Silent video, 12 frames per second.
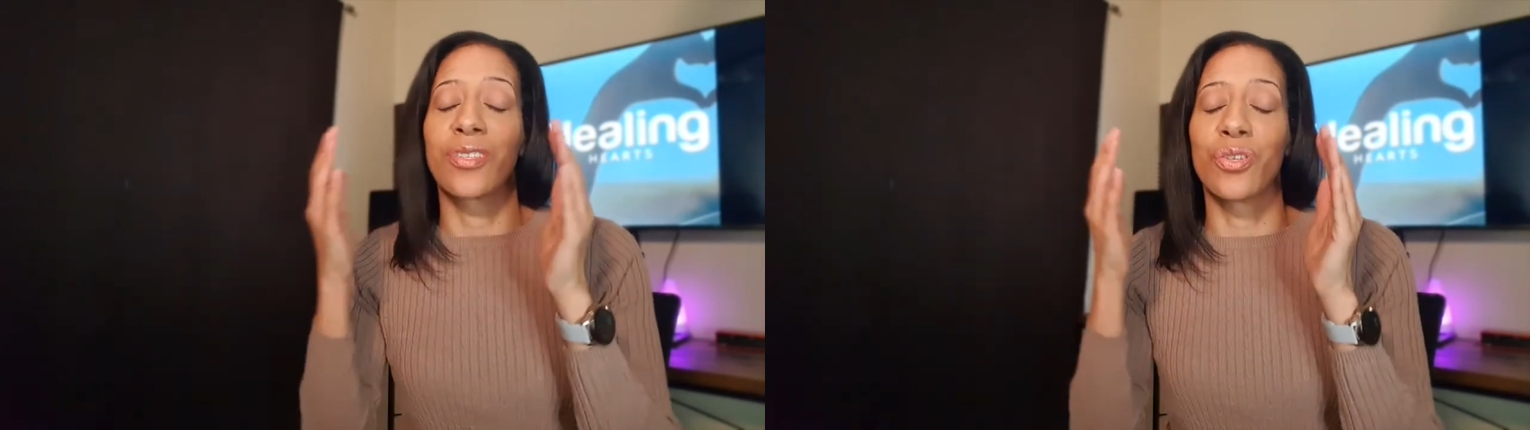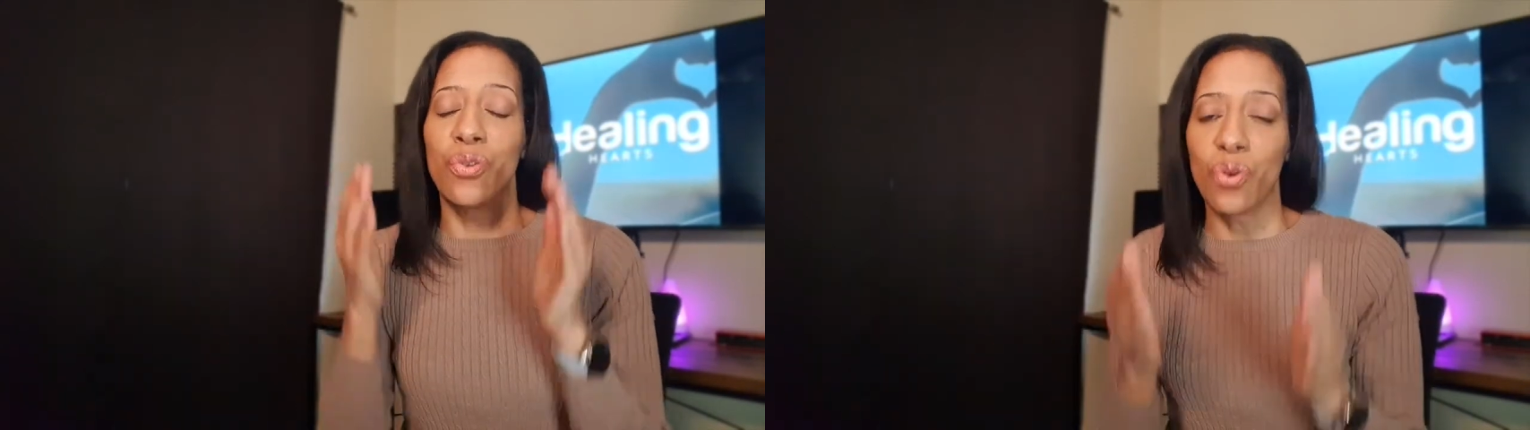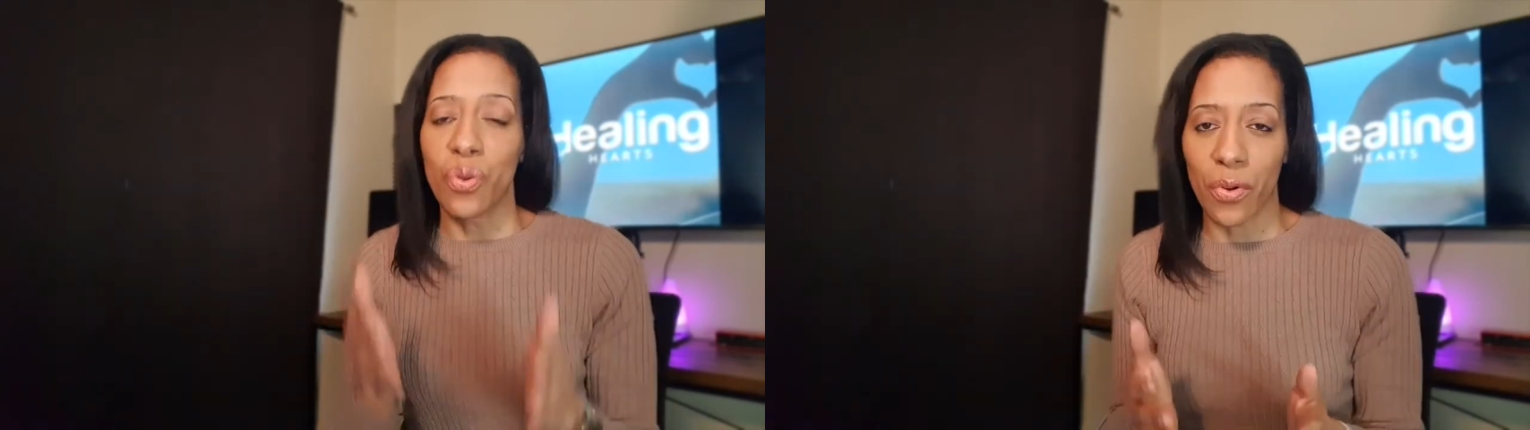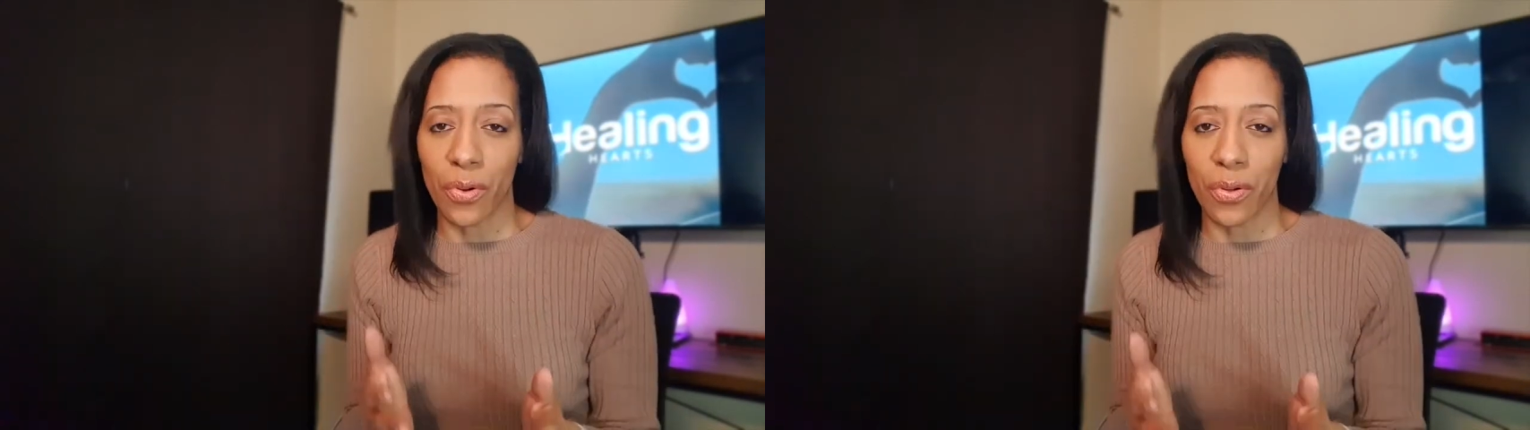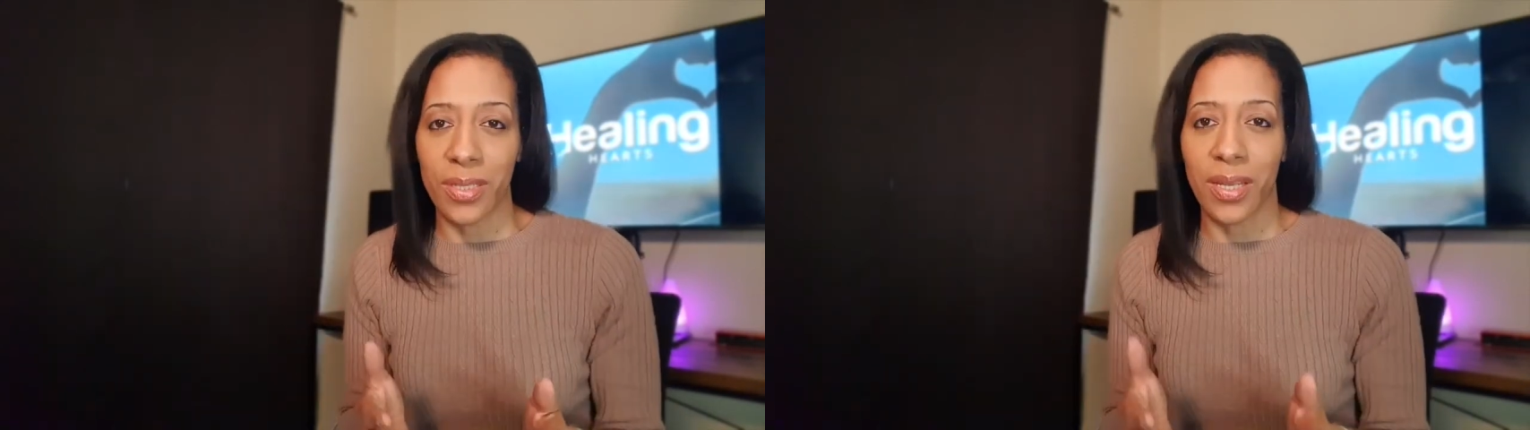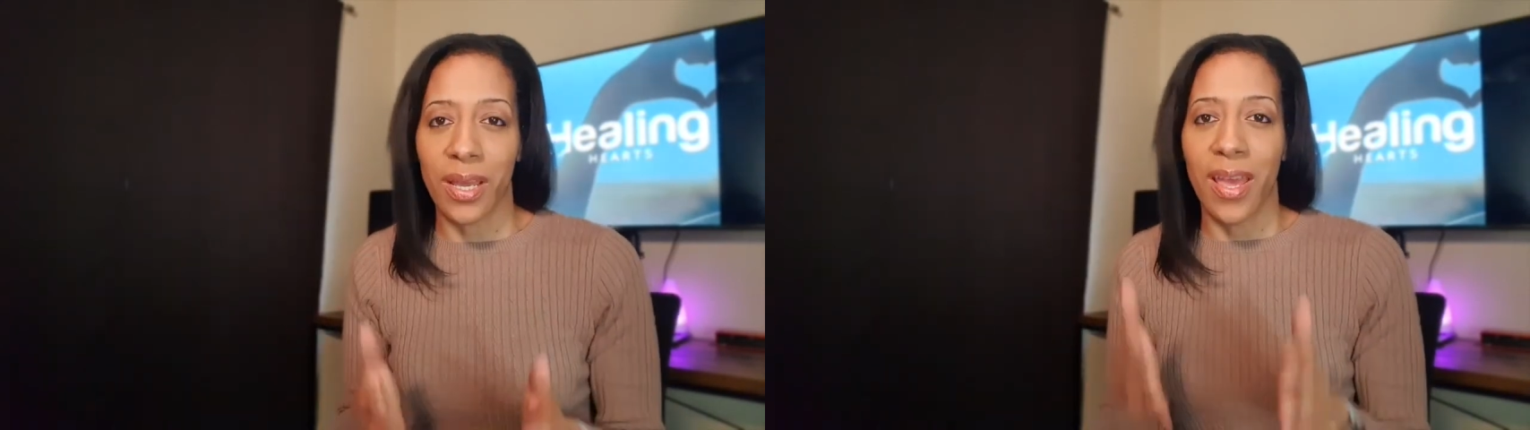as
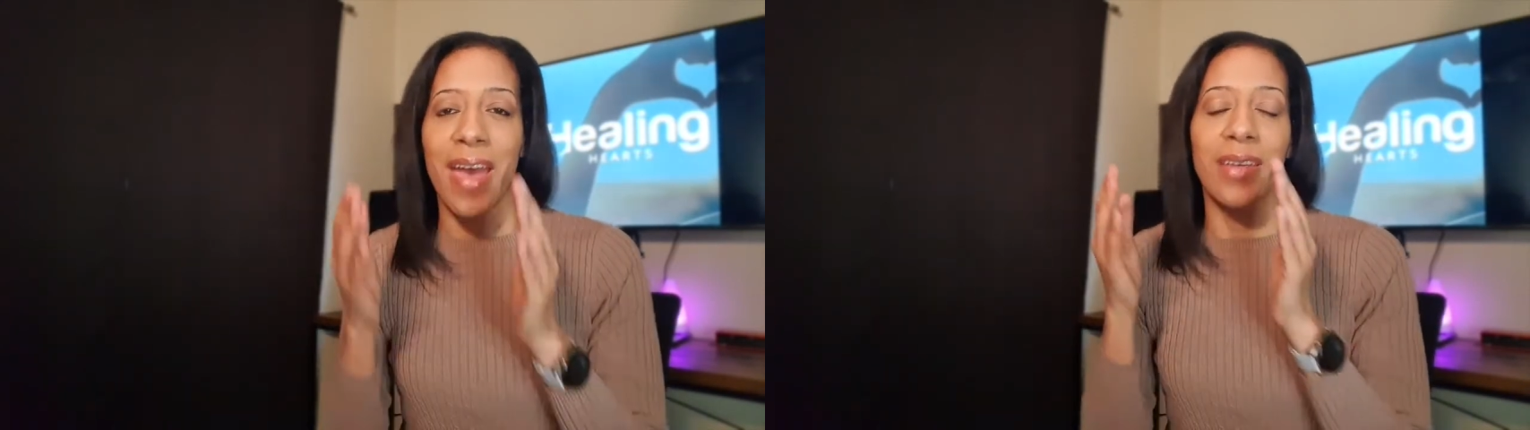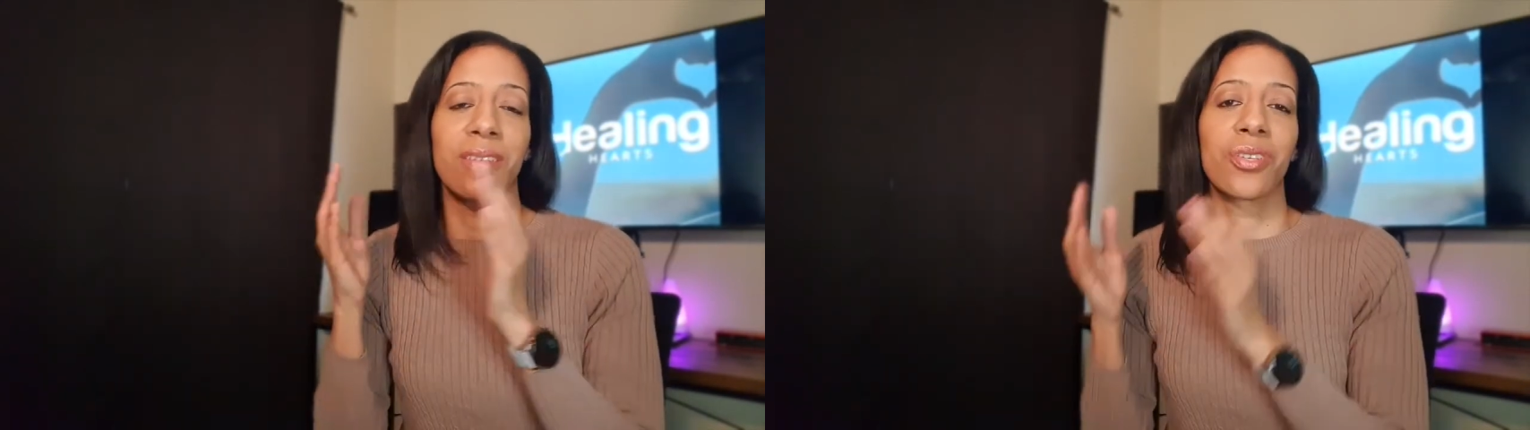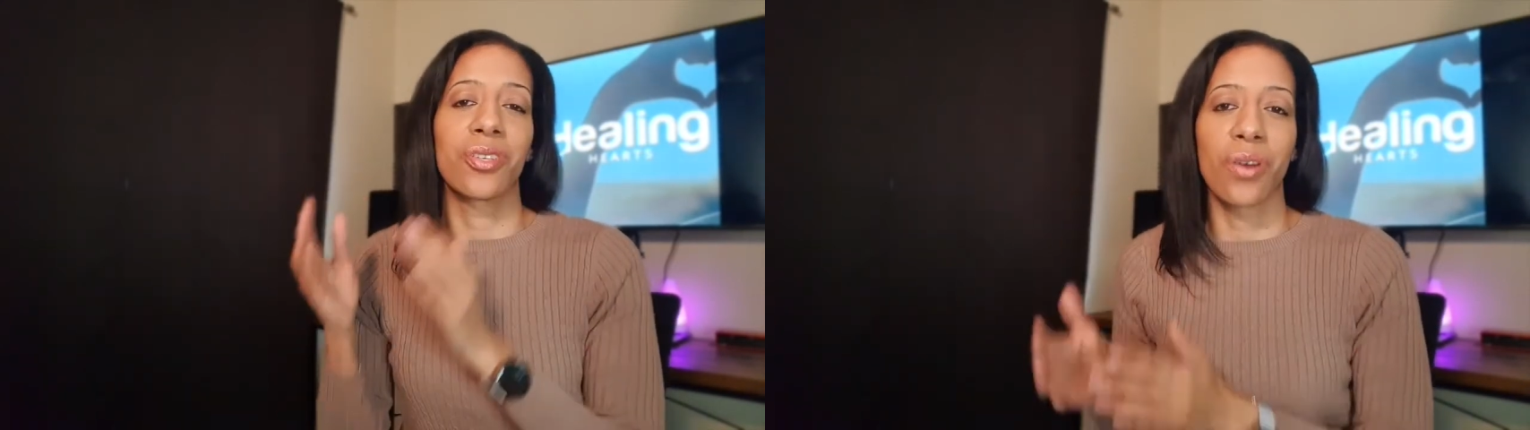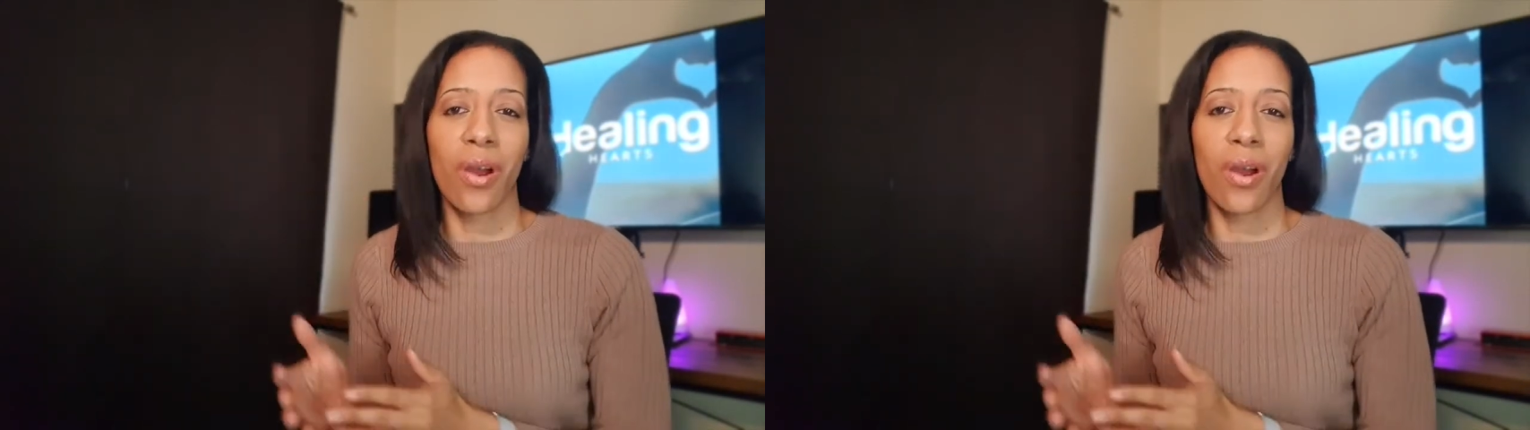numerous as